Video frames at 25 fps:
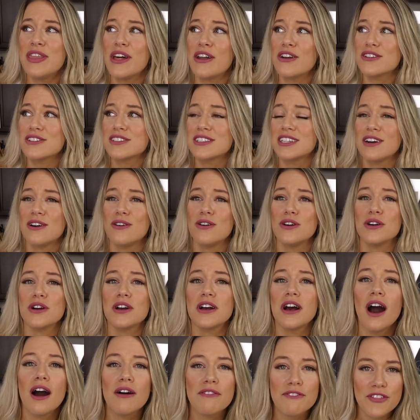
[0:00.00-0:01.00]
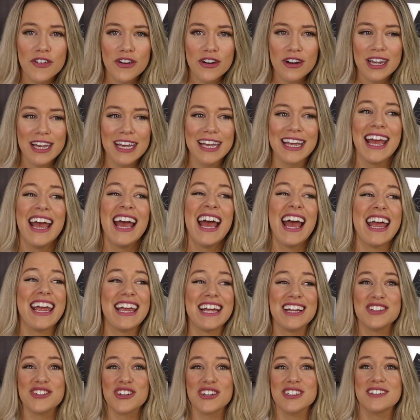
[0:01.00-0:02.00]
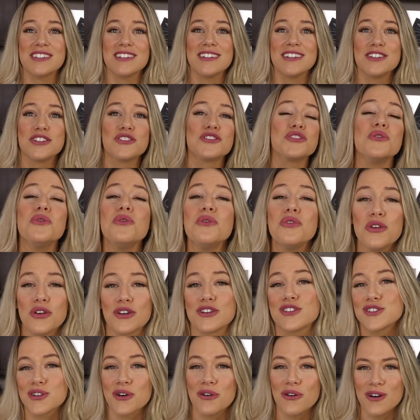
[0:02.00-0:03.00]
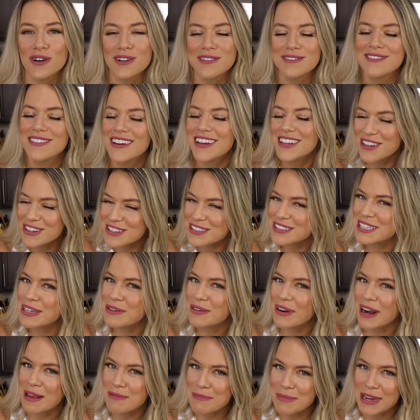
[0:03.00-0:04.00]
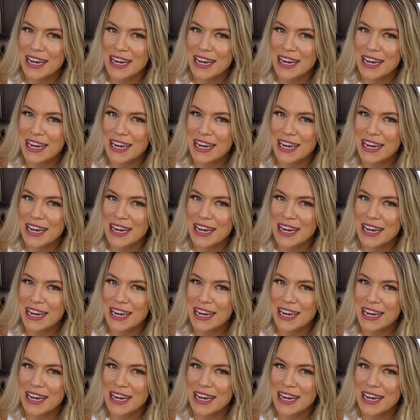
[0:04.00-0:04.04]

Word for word: that are still comforting and just soothe your soul. You see what I